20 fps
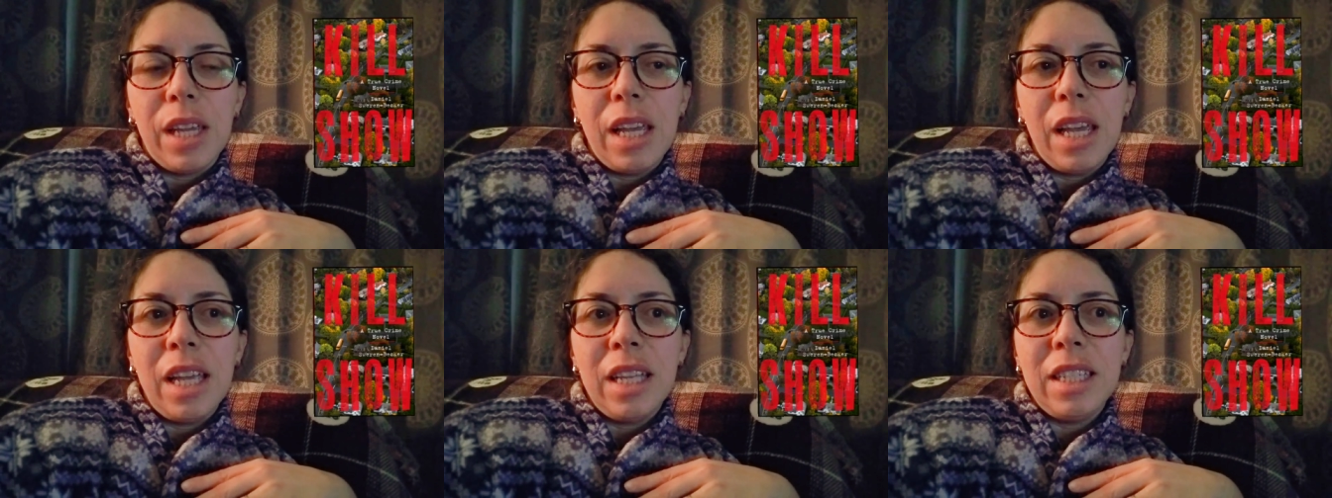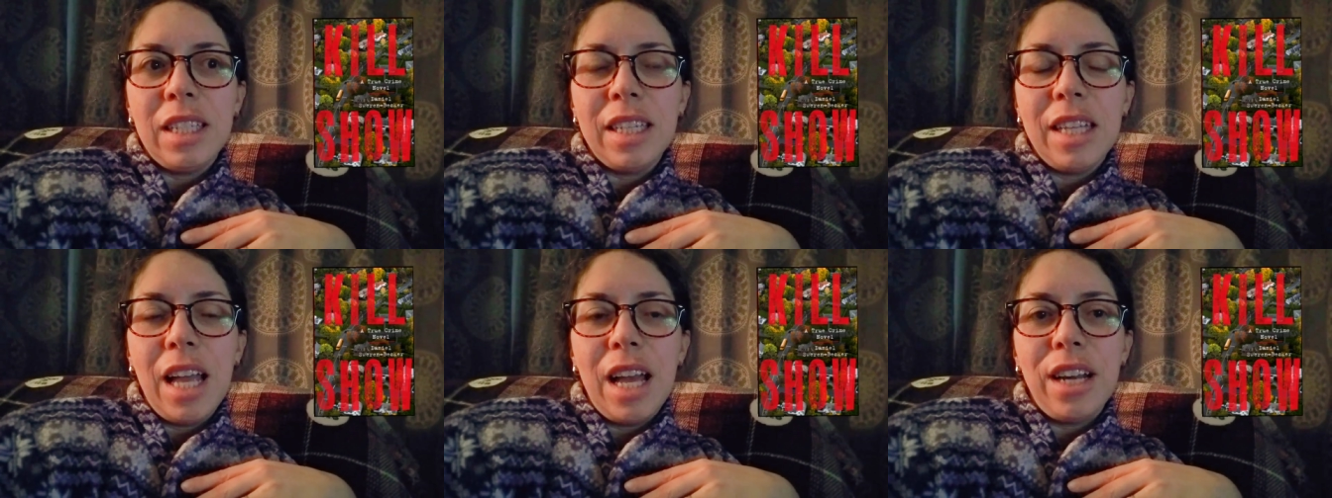
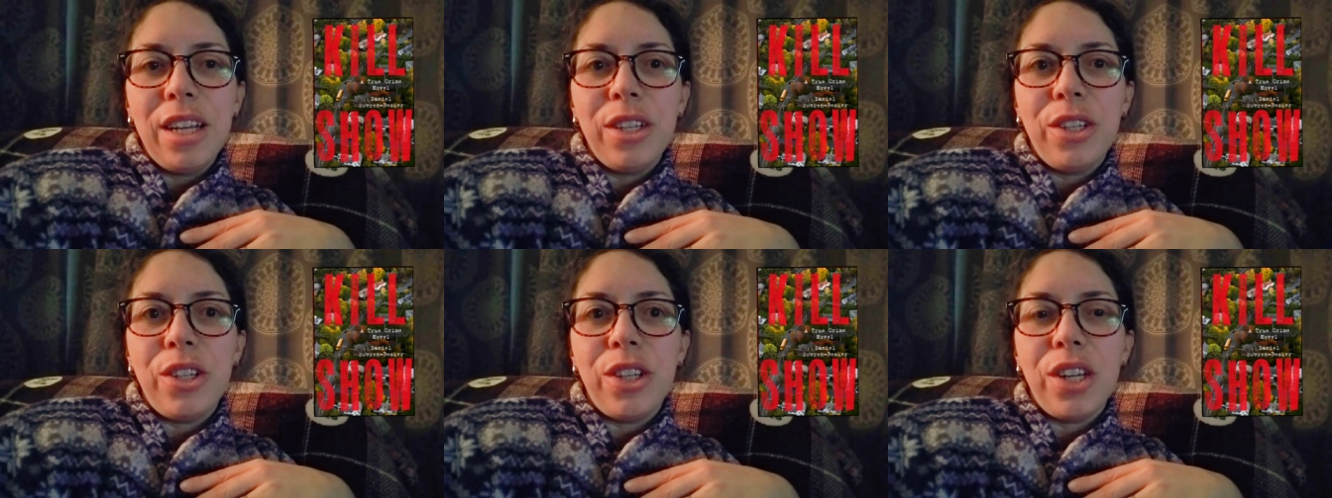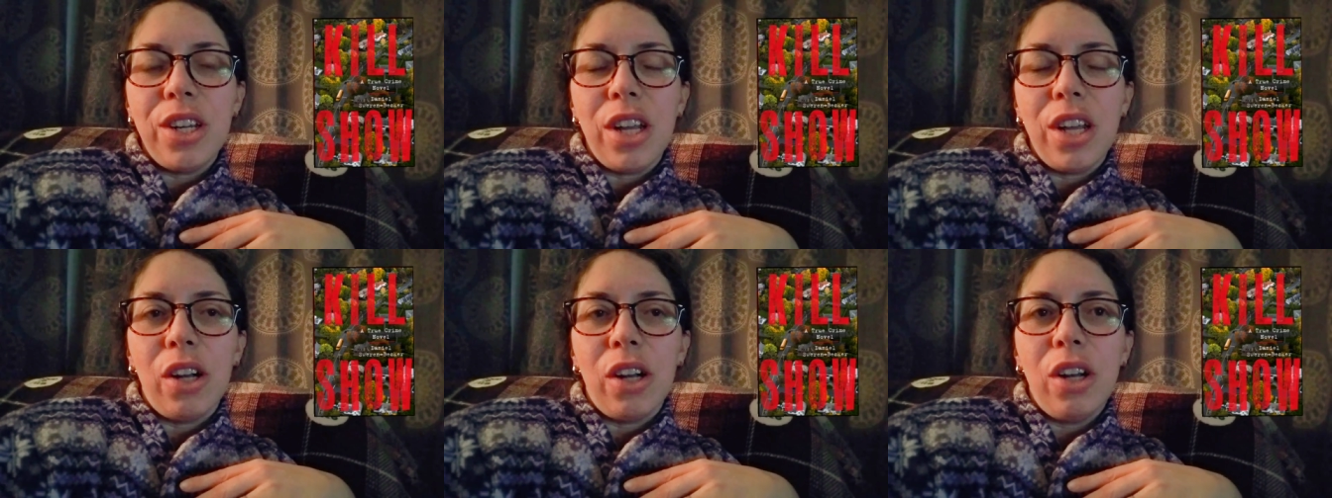it's not a
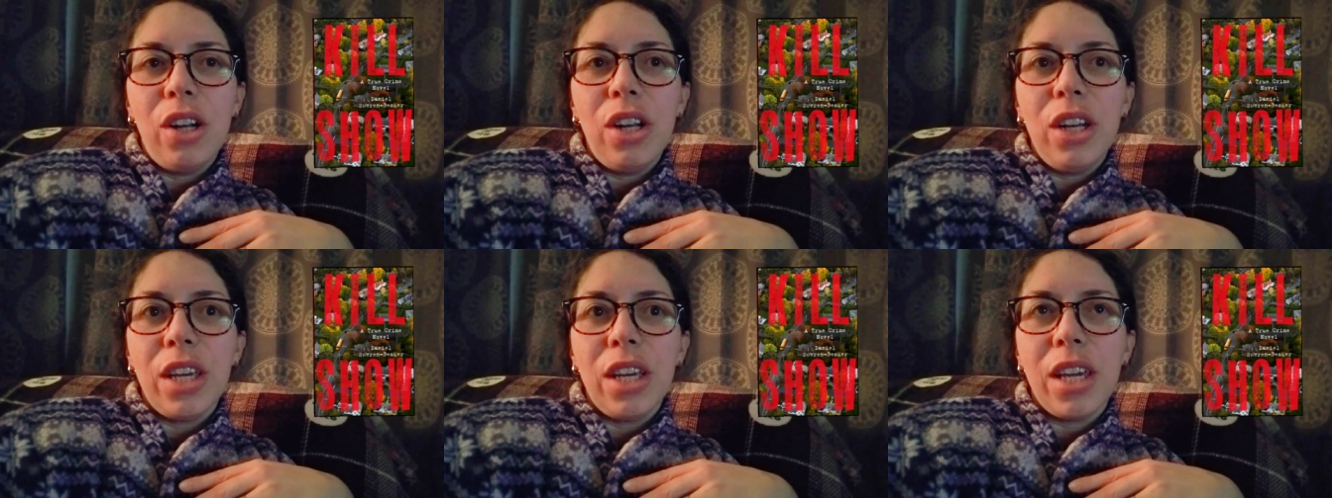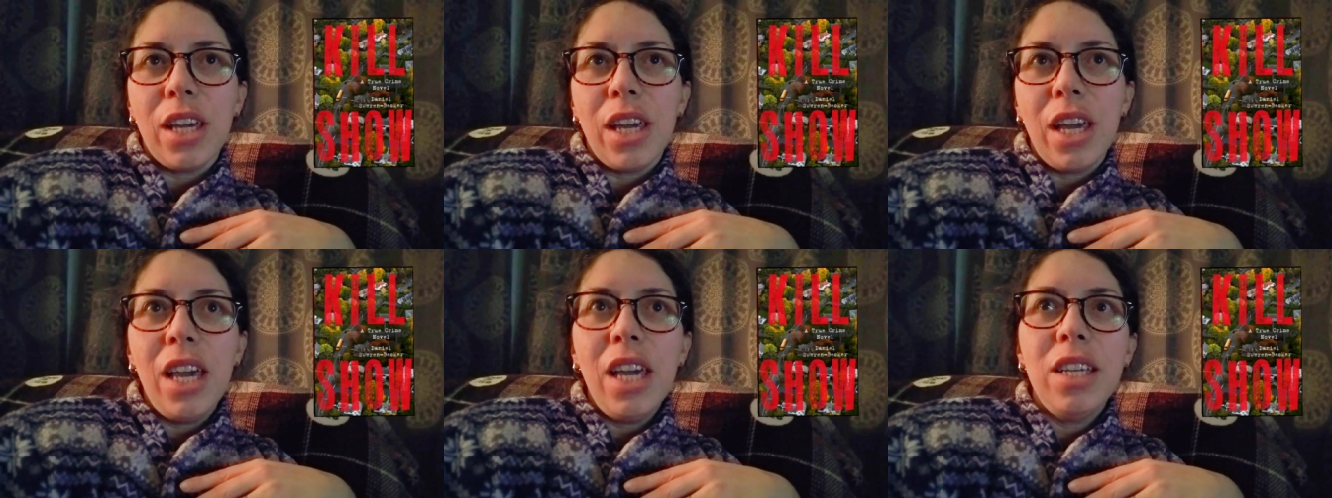generic
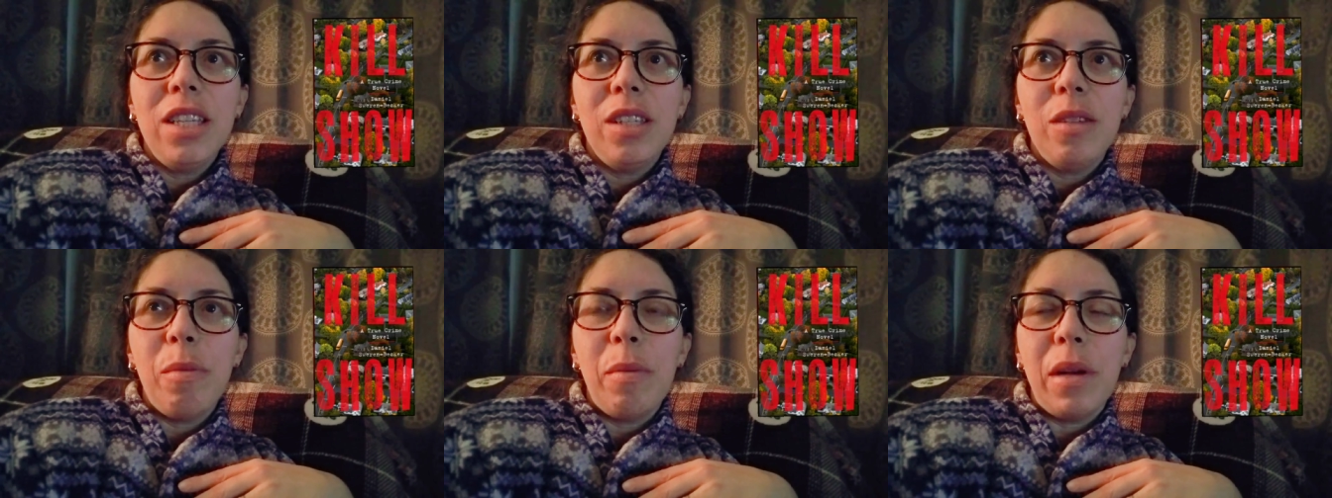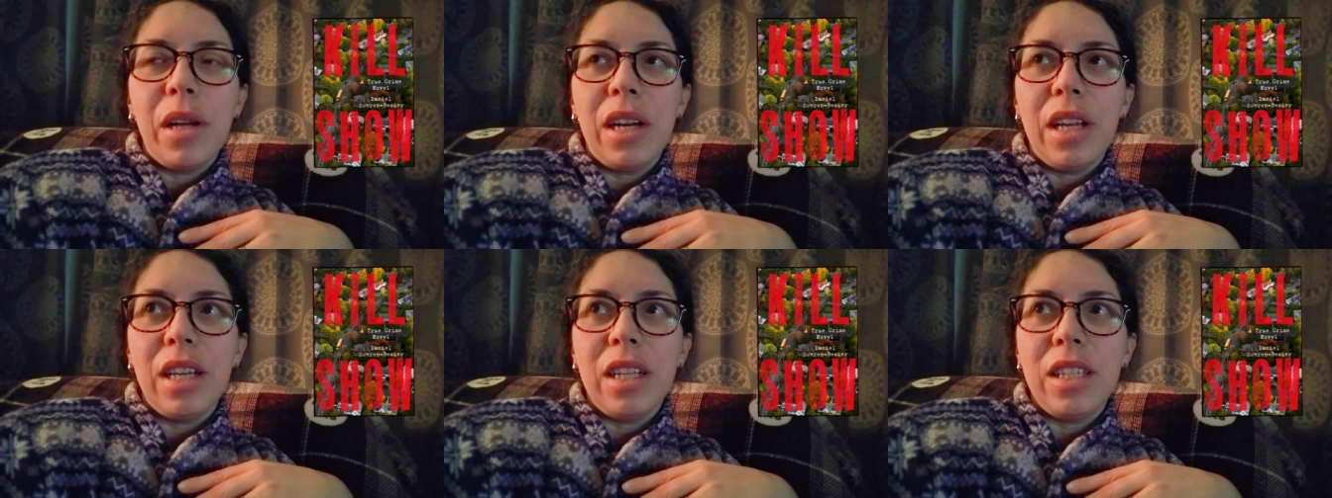case,
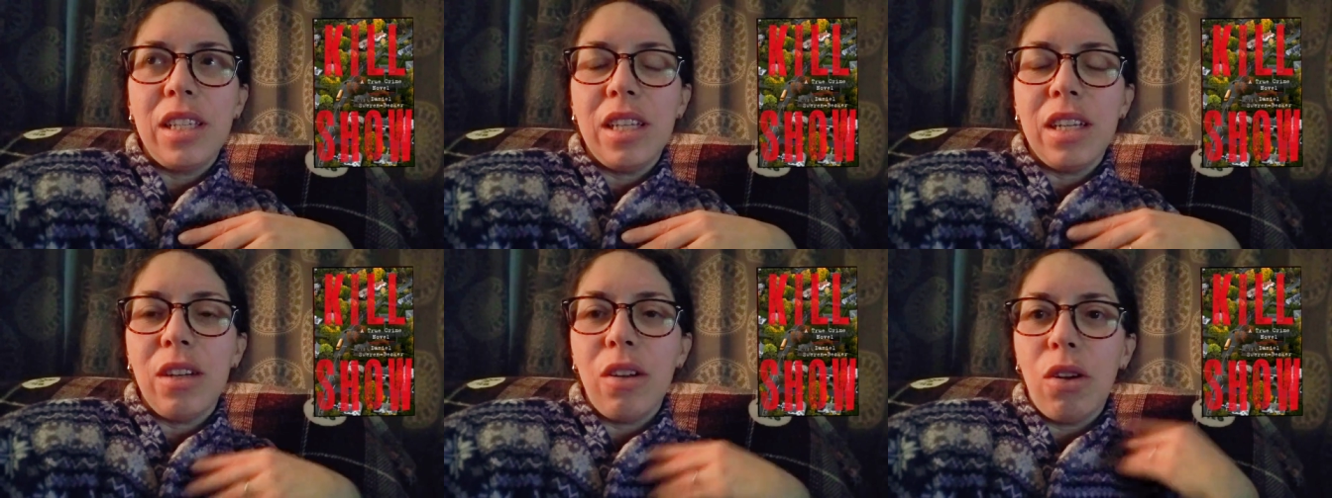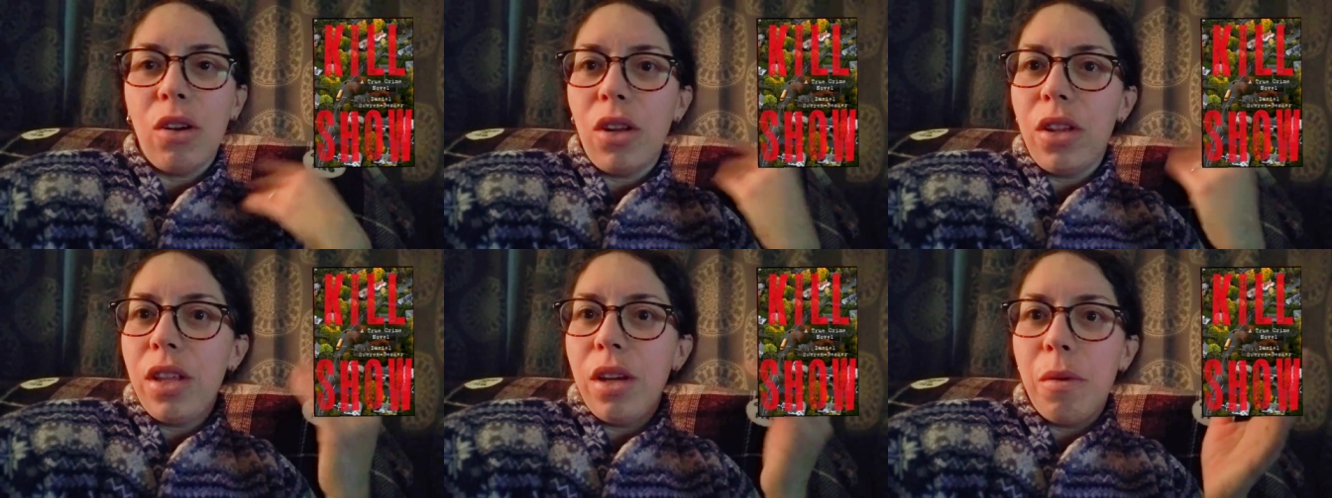but it's a
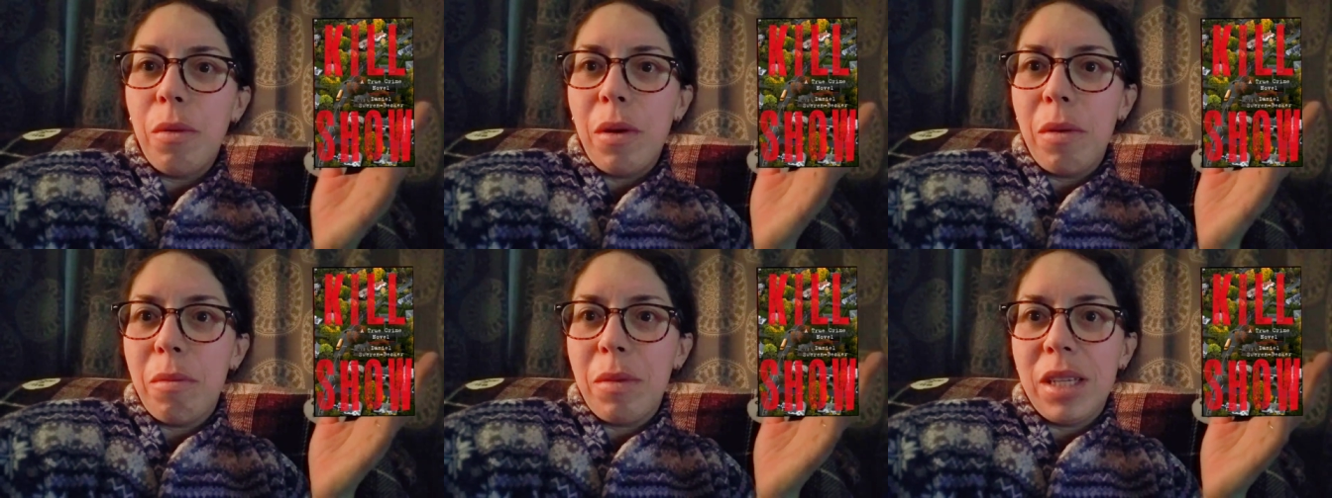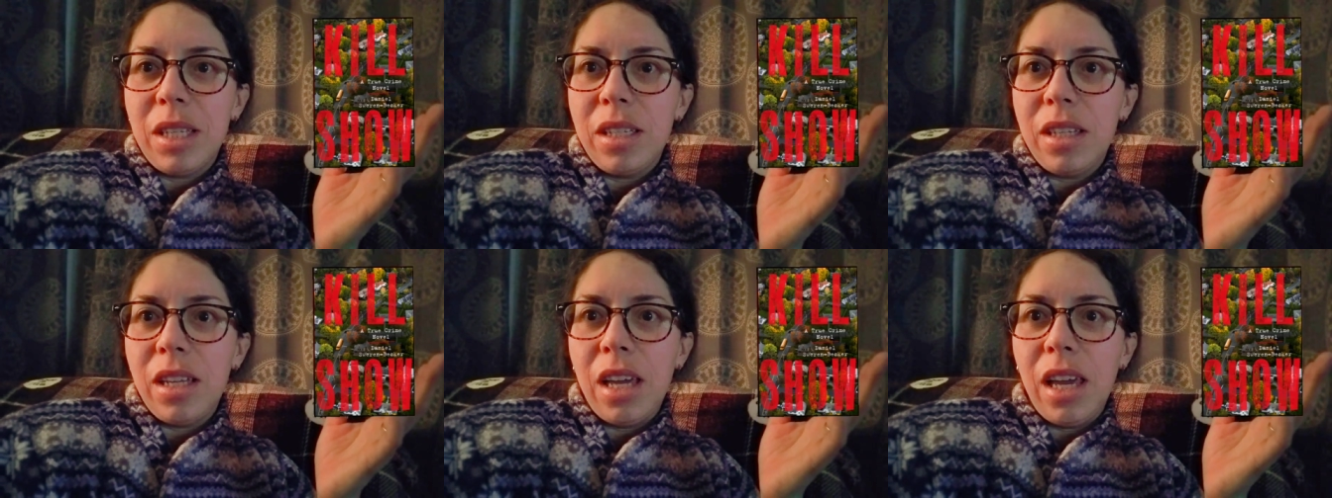girl that went
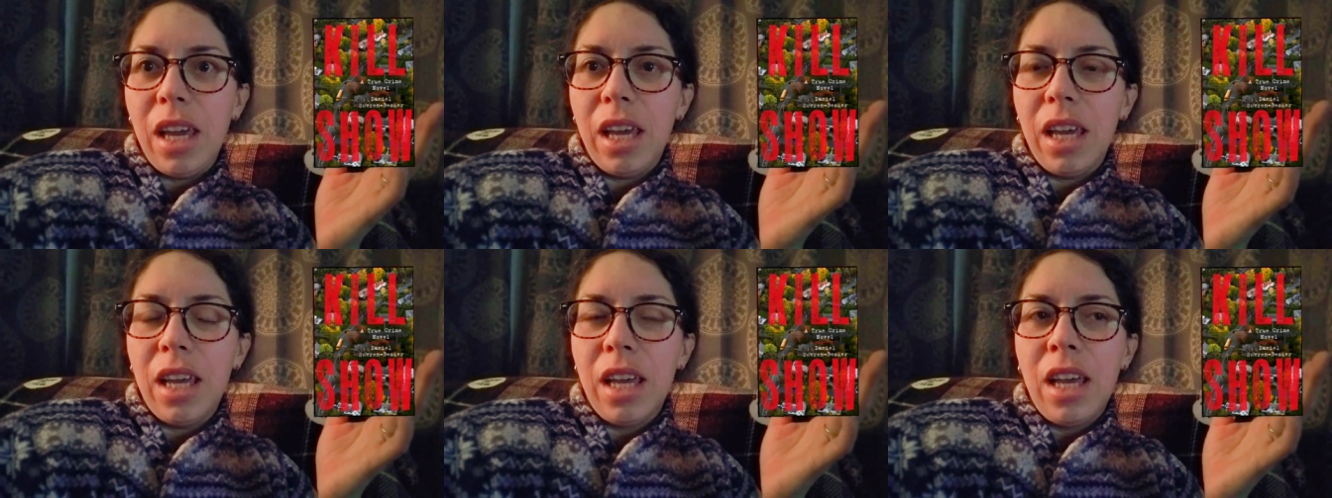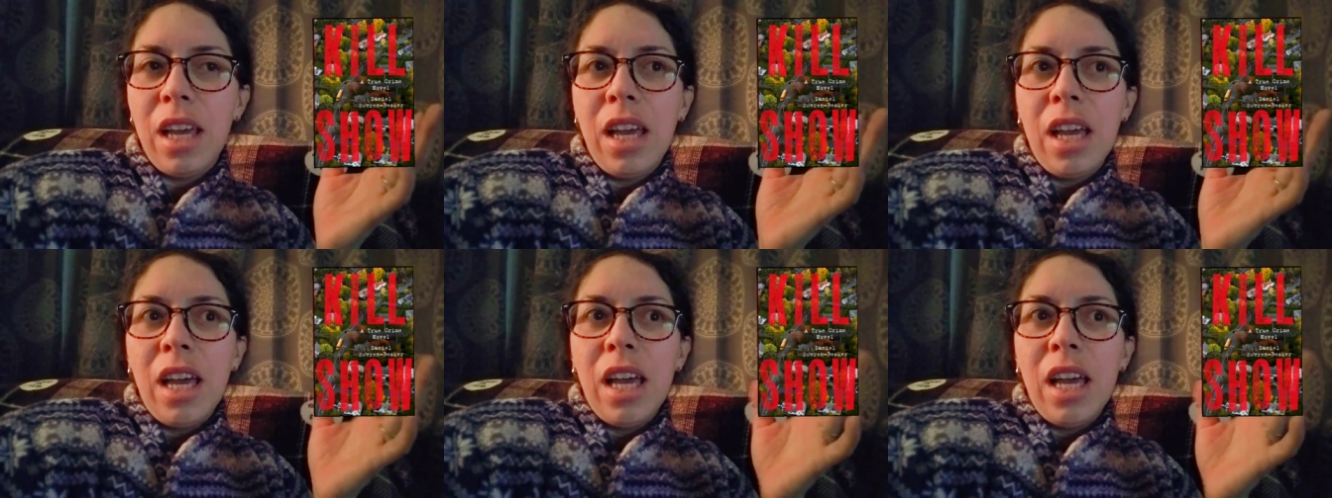missing.